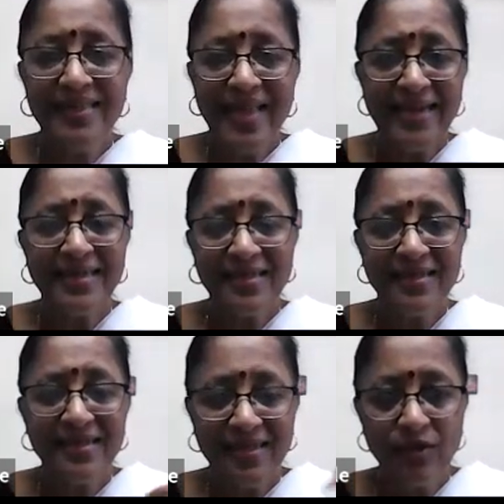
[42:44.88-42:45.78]
that,
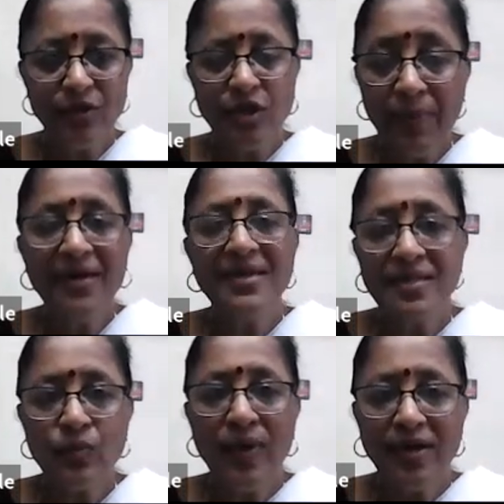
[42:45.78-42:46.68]
japa
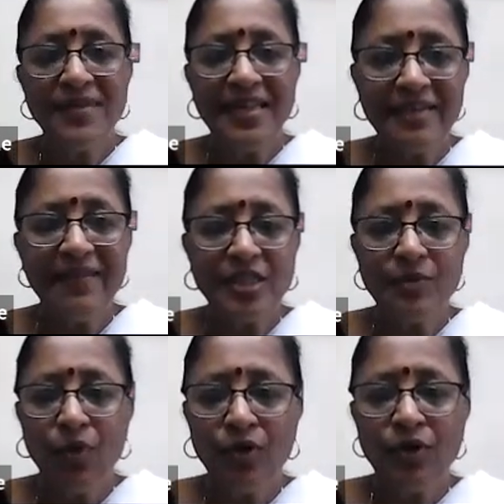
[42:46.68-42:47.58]
is one of the
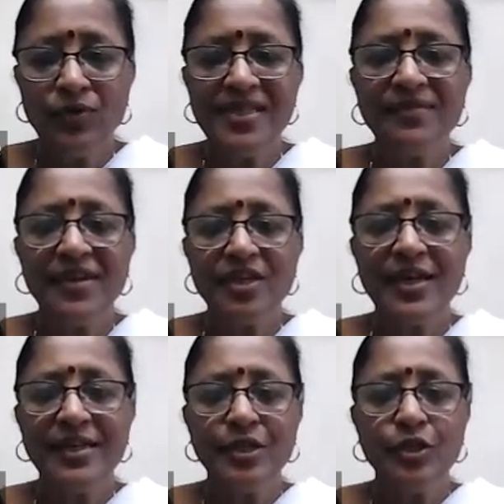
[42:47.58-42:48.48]
intervention modules that we're
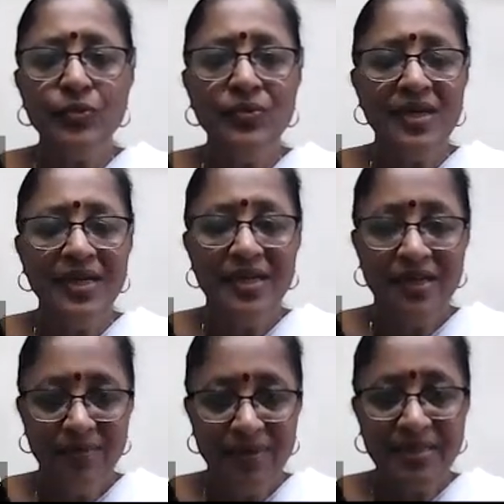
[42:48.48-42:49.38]
trying to
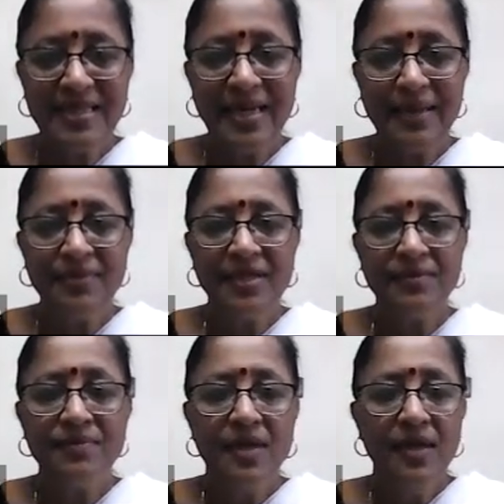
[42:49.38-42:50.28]
prescribe here.